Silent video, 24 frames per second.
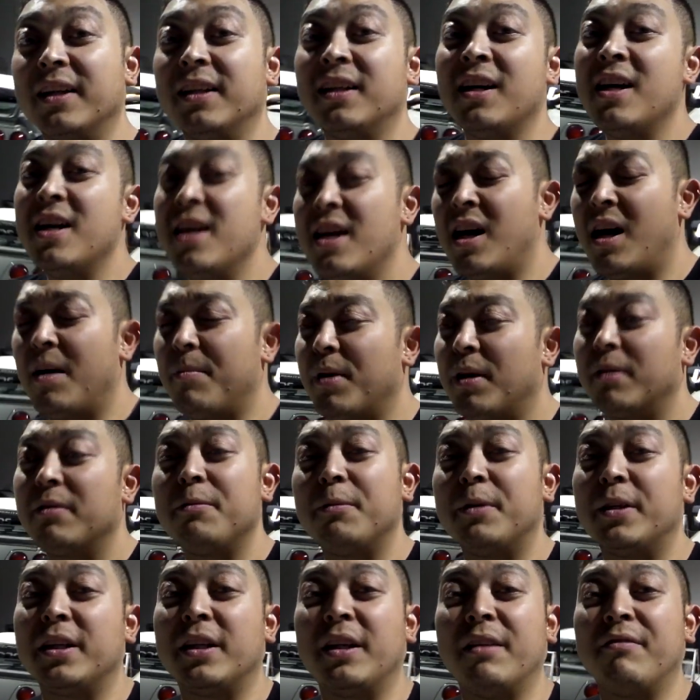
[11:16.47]
I probably
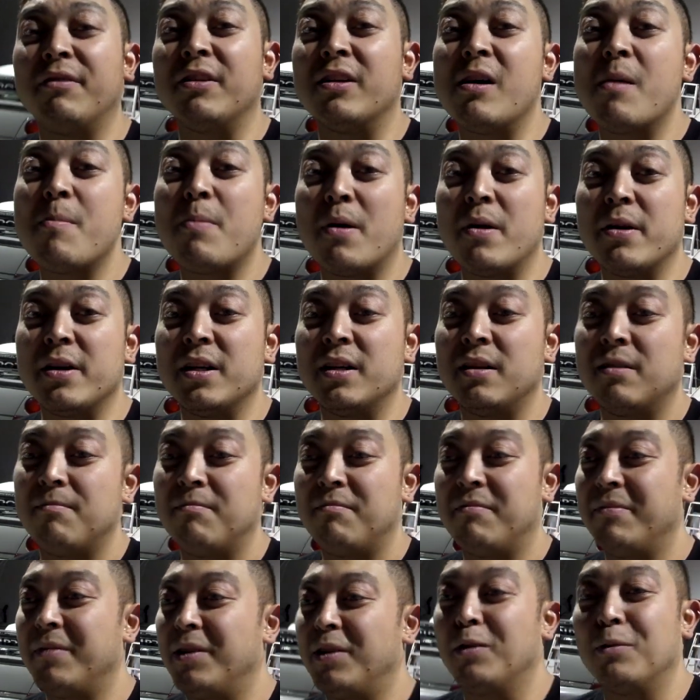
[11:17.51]
would have given up on
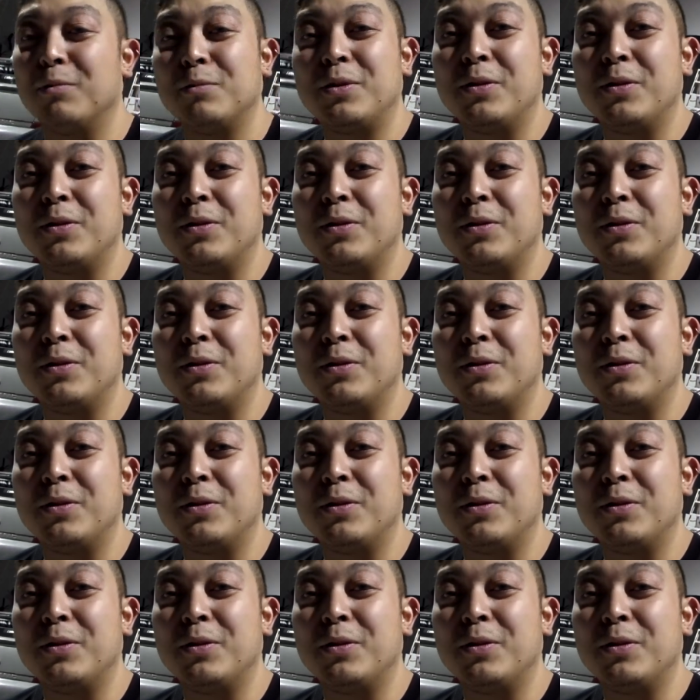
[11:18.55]
it,